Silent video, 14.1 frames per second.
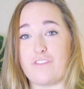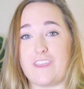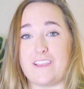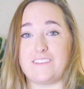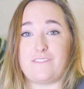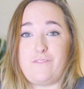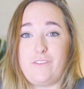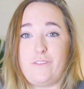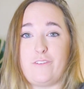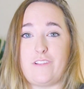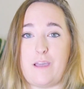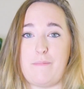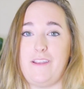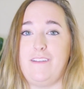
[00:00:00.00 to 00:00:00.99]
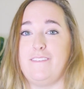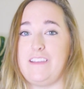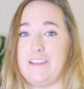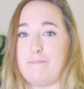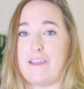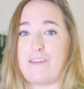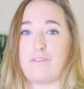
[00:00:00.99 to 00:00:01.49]
things of Lululemon
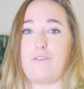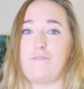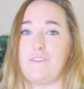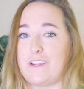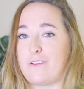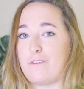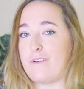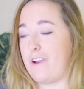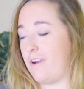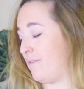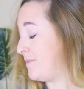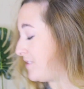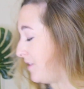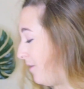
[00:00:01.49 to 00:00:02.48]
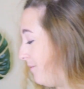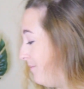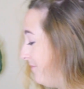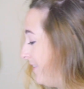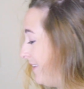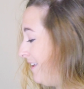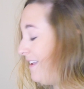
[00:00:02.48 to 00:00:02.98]
in my thrifting career. So
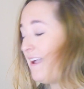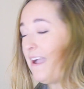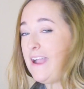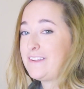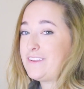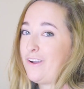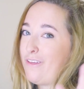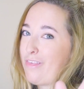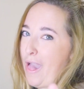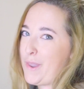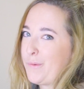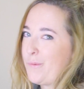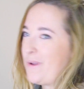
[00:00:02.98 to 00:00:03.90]
I'd call that a